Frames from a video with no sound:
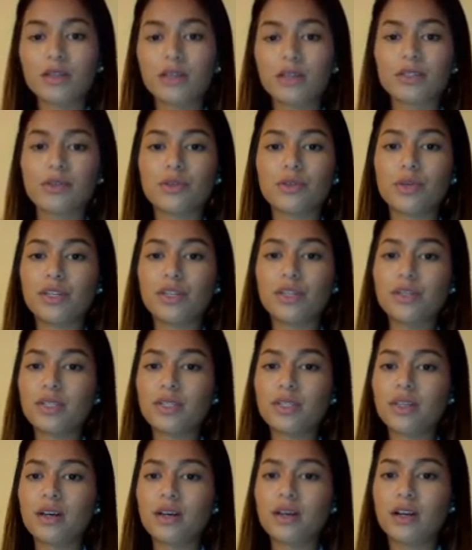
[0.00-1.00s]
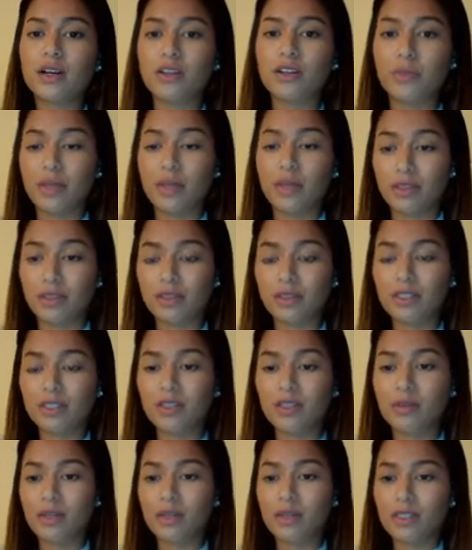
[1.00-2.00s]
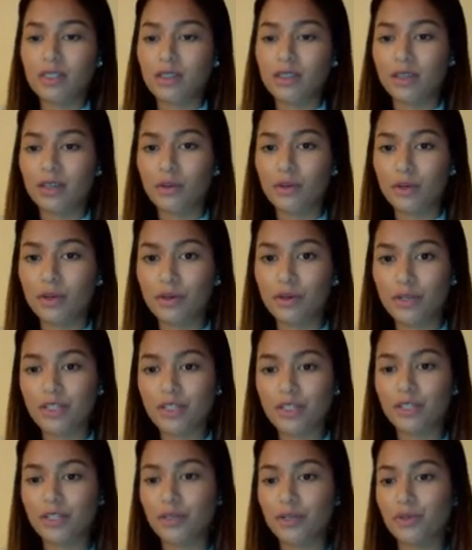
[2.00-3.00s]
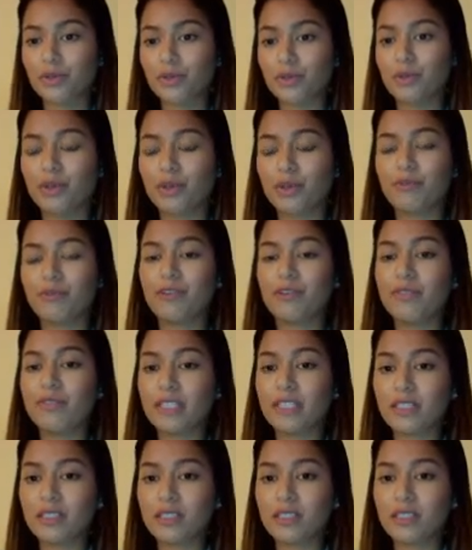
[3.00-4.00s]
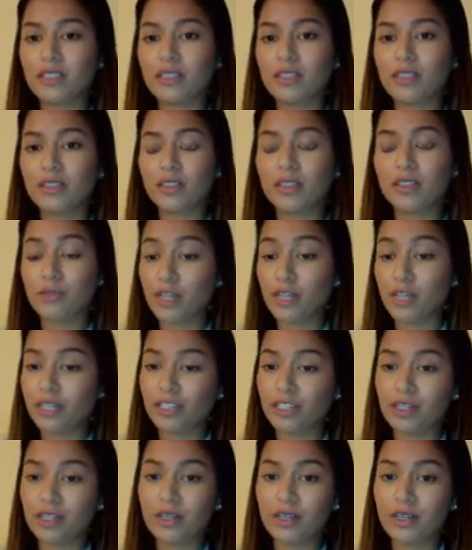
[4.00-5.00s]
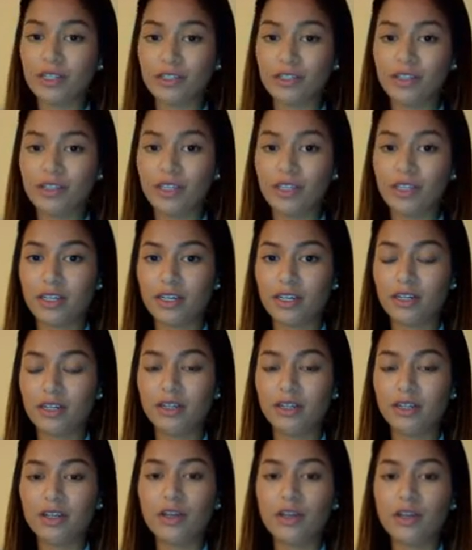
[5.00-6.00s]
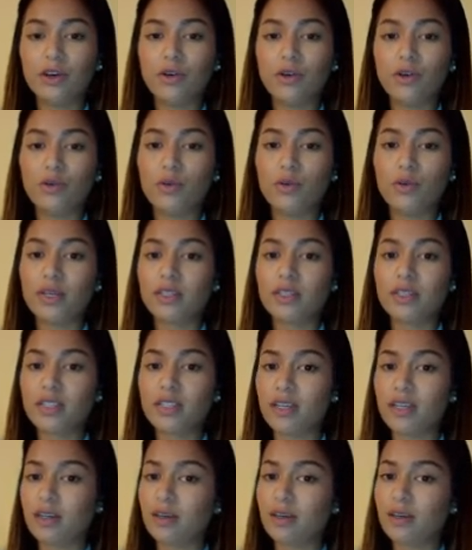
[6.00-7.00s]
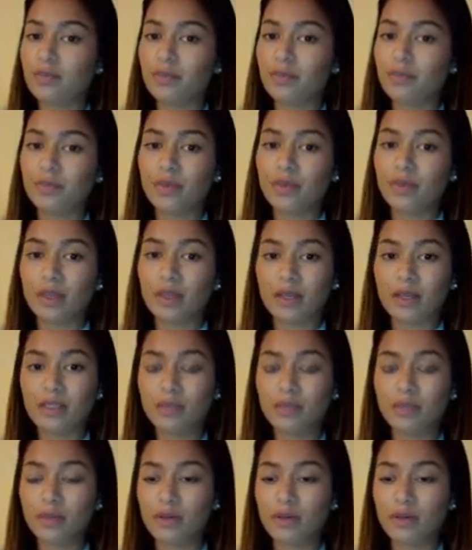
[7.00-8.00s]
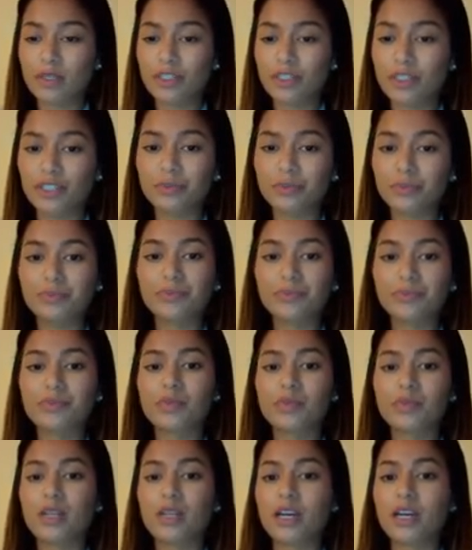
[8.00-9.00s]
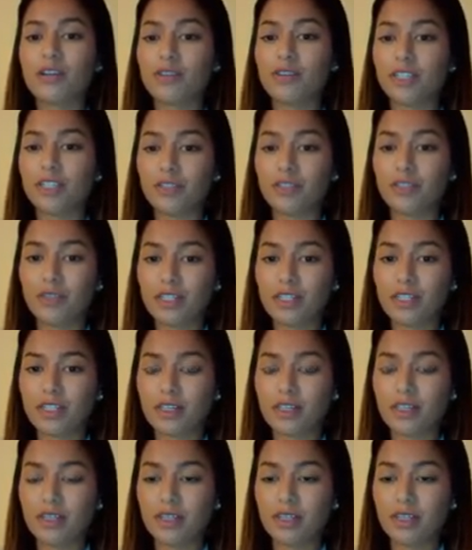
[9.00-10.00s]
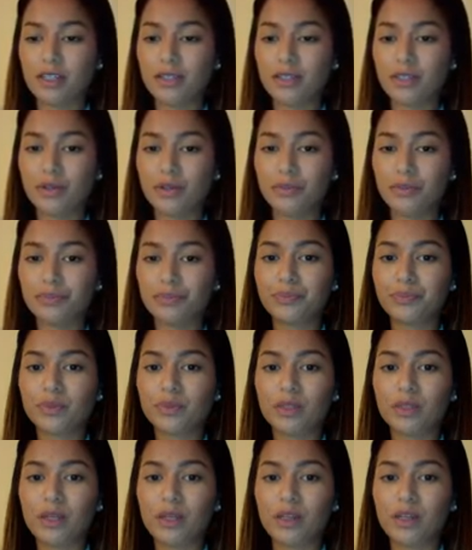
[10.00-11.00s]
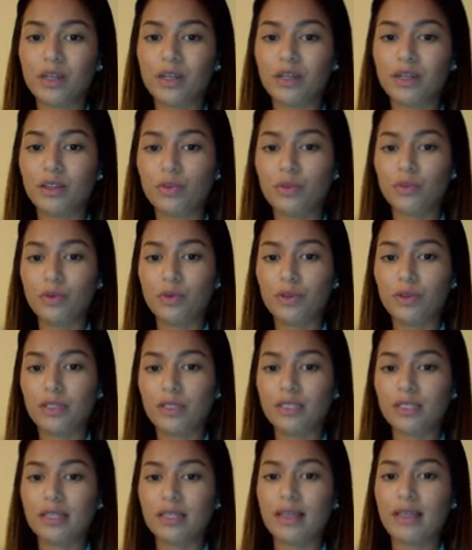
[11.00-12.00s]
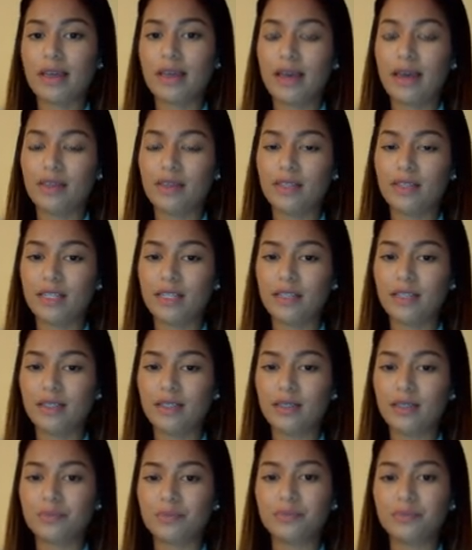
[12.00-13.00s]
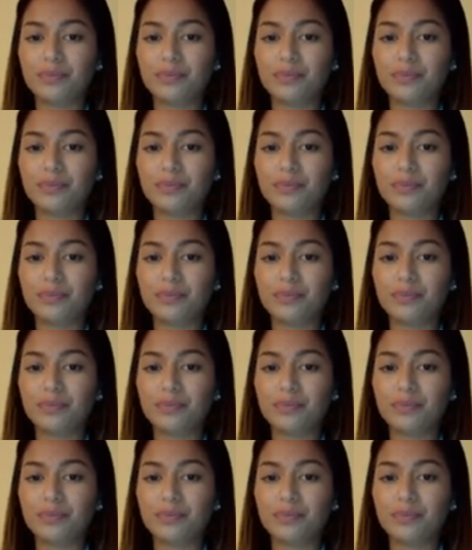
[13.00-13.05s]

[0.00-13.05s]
So when using the column method, the method that we're going to use when we revisit subtraction later in the year, we could take a simple question and write it vertically like so, aligning the ones and the tens.